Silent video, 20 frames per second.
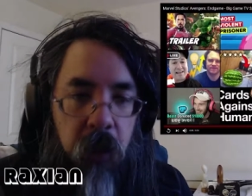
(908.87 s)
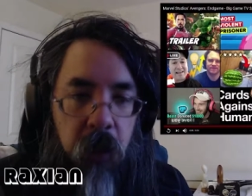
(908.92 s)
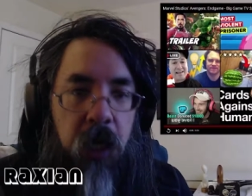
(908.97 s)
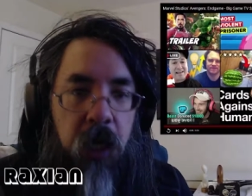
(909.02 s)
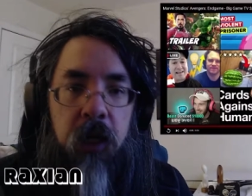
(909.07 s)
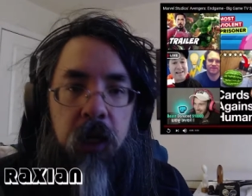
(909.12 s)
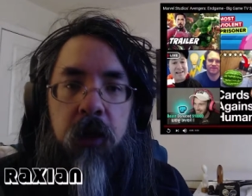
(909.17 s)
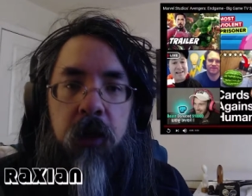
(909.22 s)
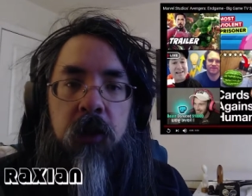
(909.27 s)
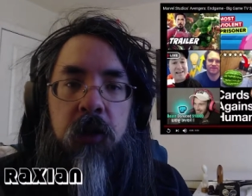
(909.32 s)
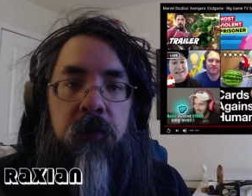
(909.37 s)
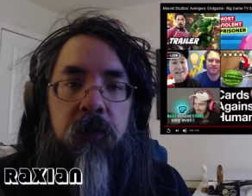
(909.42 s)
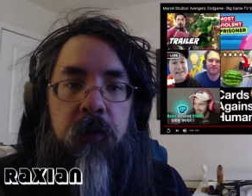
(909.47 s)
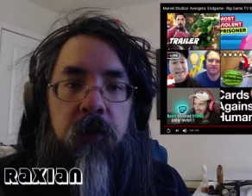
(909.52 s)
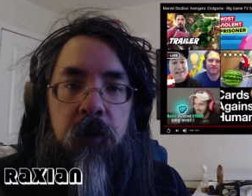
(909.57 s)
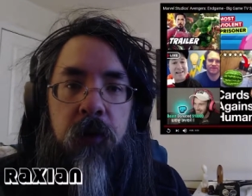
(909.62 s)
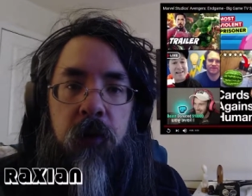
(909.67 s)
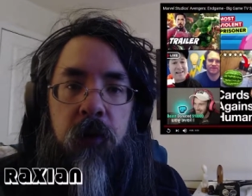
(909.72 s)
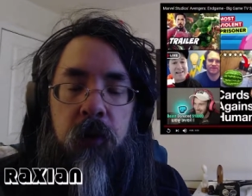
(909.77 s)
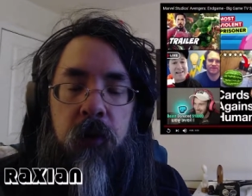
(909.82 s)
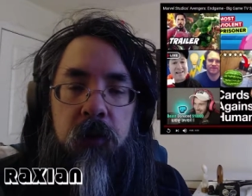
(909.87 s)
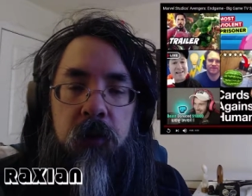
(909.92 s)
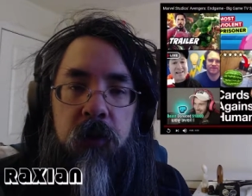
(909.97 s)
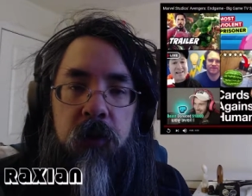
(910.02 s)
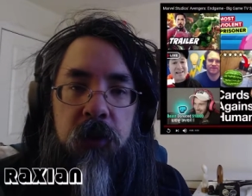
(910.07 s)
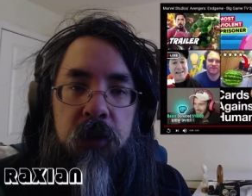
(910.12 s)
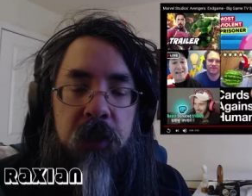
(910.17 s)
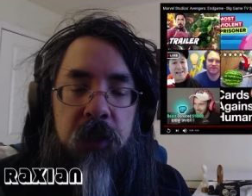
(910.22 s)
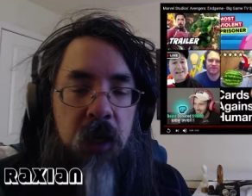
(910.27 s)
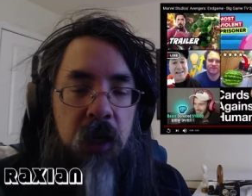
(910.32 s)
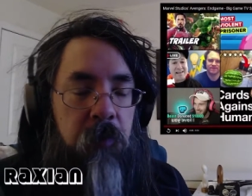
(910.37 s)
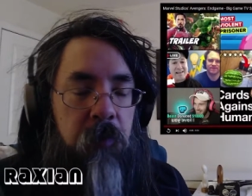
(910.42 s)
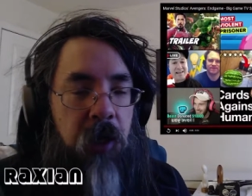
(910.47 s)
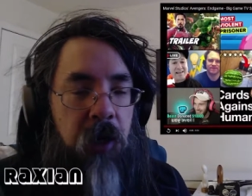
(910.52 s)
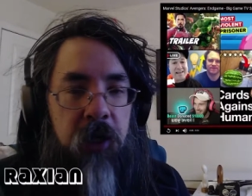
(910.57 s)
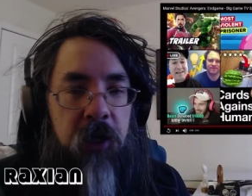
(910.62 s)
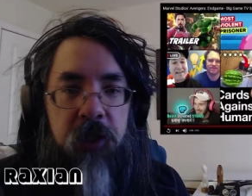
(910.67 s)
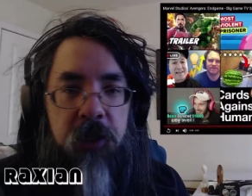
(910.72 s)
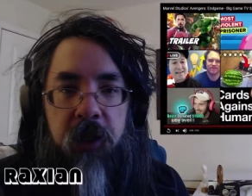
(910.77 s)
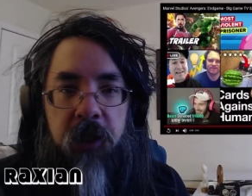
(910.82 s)
Eating good food,
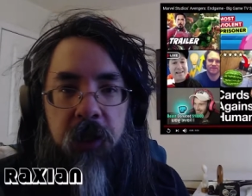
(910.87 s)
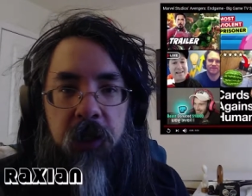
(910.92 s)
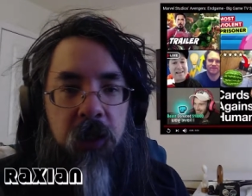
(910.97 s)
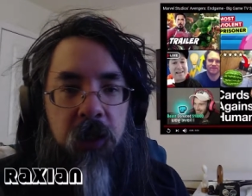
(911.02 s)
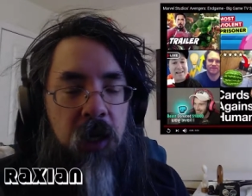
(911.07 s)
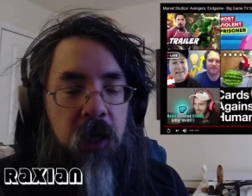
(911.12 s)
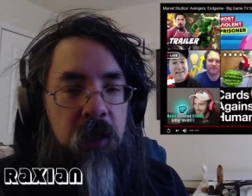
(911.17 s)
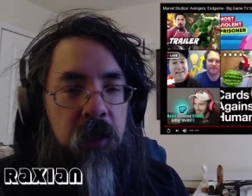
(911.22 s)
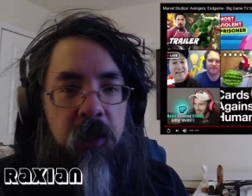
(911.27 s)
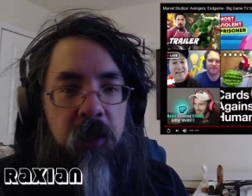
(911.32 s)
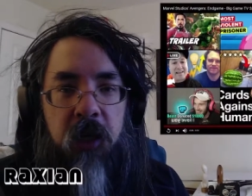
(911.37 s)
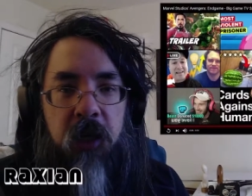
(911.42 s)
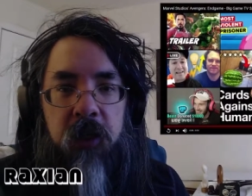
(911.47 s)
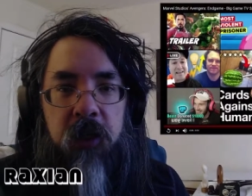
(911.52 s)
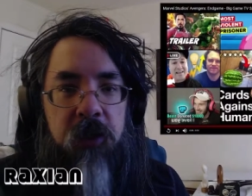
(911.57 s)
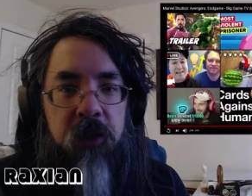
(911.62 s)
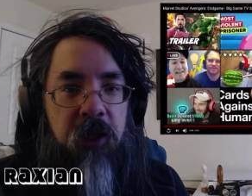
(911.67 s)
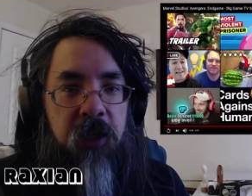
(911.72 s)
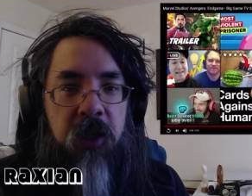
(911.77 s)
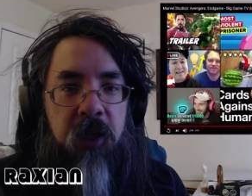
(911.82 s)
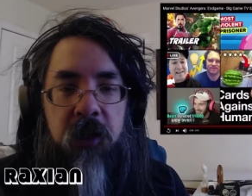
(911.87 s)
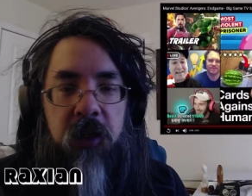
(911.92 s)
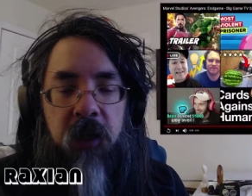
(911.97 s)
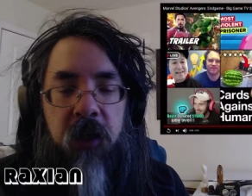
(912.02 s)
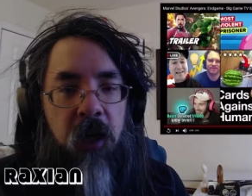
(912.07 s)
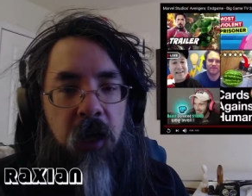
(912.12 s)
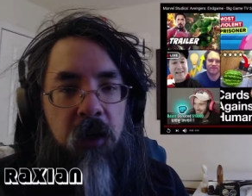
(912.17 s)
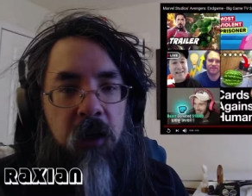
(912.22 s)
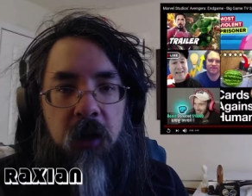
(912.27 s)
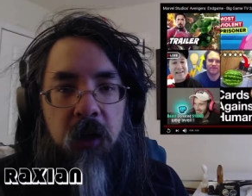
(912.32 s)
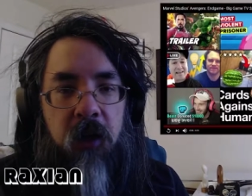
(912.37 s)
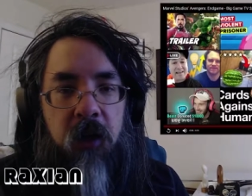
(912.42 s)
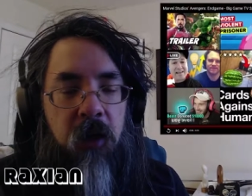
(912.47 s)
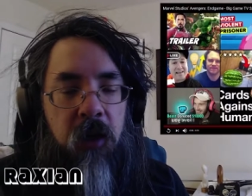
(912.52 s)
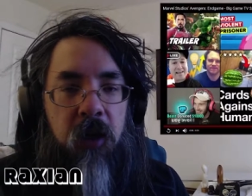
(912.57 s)
celebration kind of thing, just getting together.